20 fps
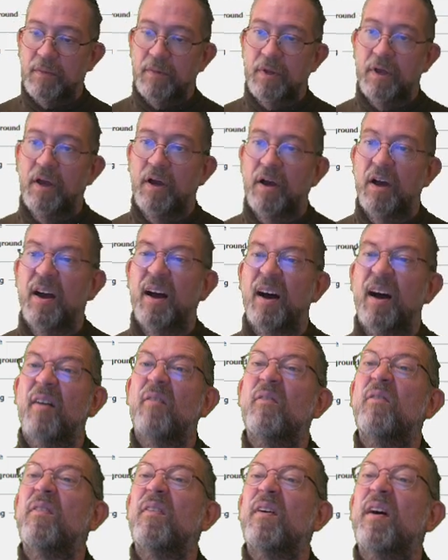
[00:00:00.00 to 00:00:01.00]

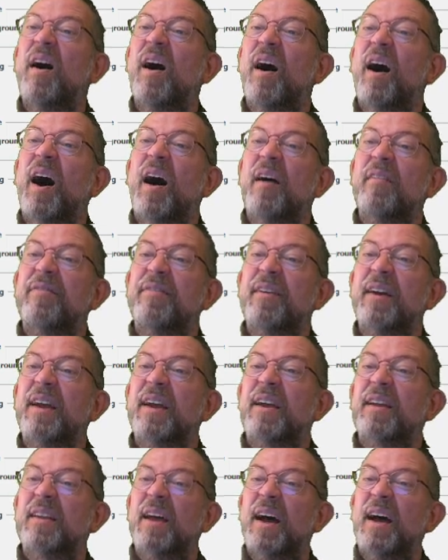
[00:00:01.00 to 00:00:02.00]
Um, I
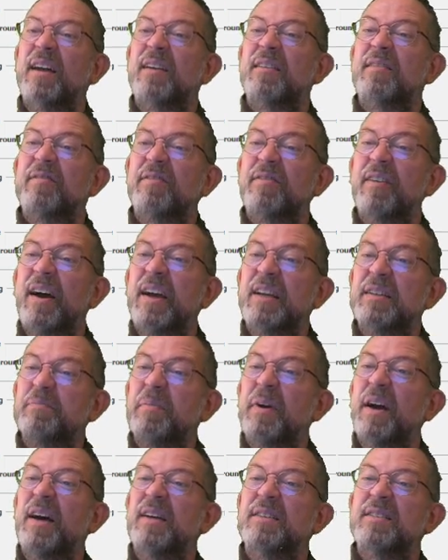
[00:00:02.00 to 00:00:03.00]
think that
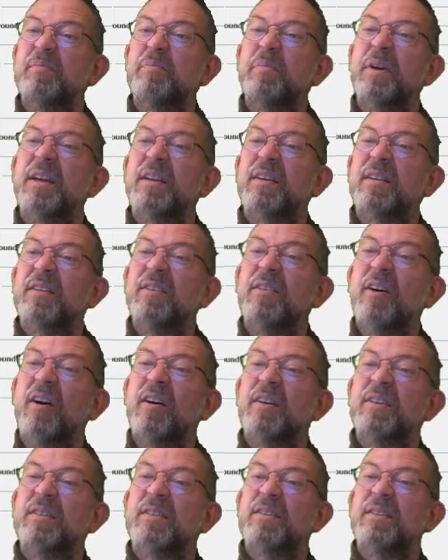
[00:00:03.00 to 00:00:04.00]
better is a bit
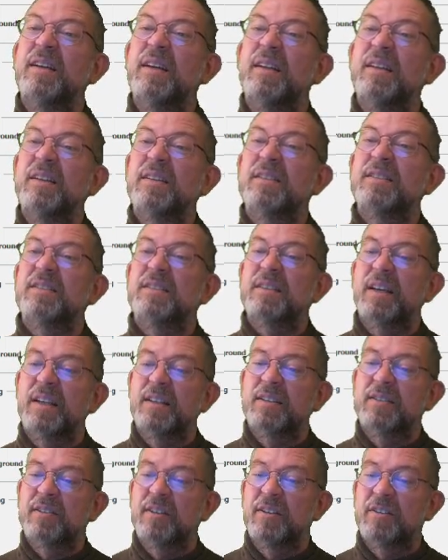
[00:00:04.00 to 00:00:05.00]
not in the
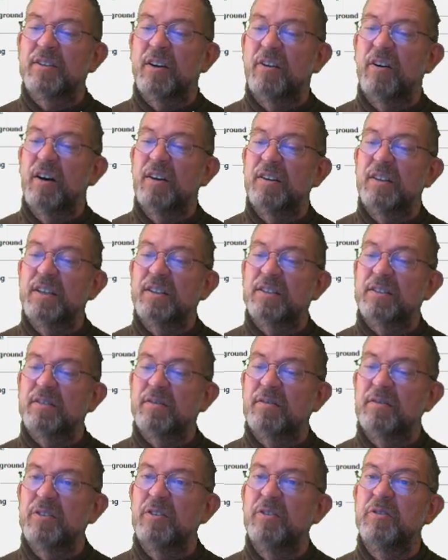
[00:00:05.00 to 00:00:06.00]
center, so I'll just
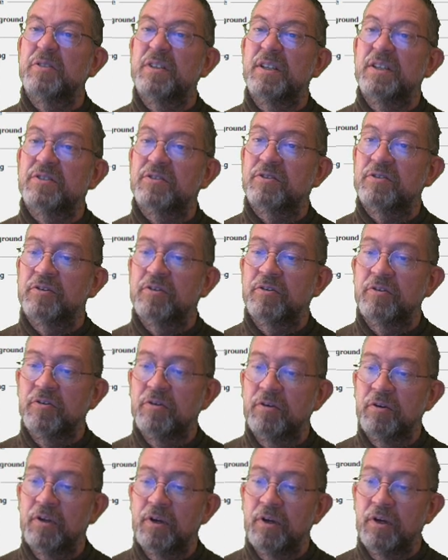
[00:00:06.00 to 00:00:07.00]
use this
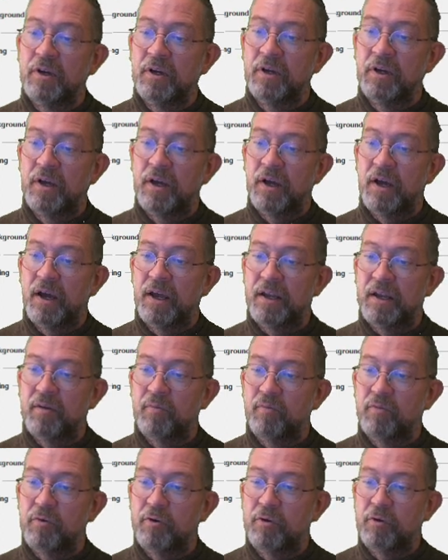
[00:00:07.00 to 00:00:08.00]
tool and
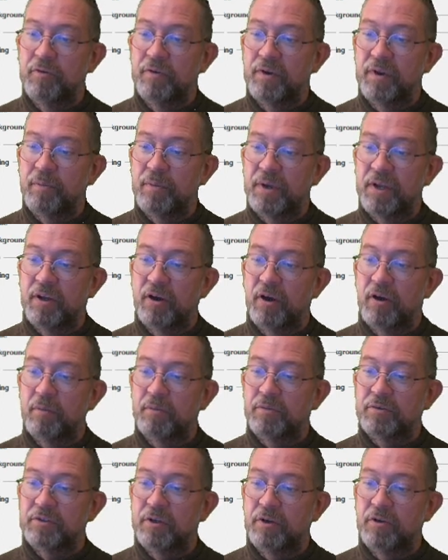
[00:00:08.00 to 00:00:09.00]
then move it a bit up
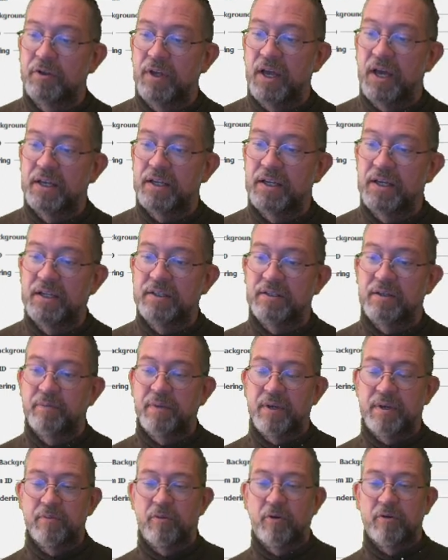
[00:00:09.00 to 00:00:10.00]
so that it's a
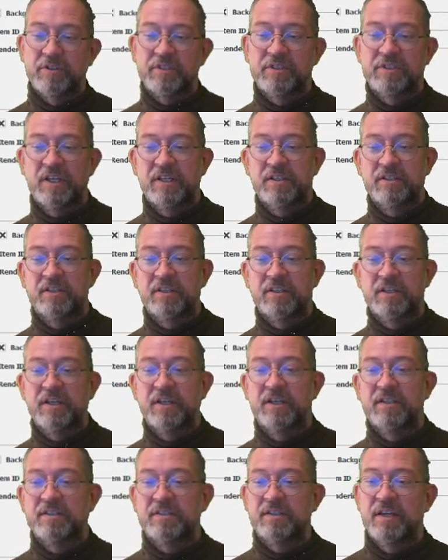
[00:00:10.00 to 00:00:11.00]
bit more centered
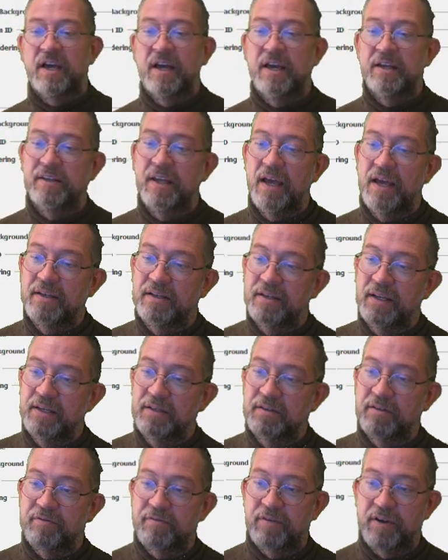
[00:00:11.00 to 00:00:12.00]
inside that
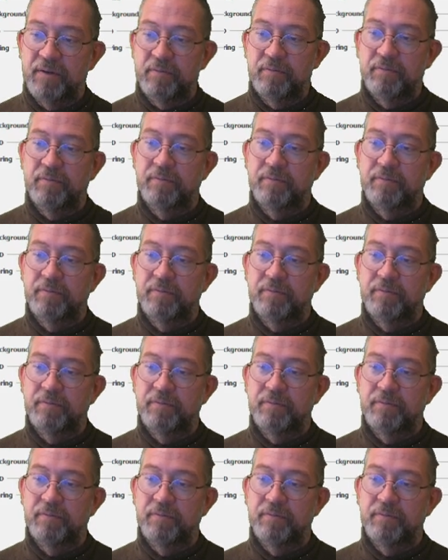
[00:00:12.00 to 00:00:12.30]
data frame.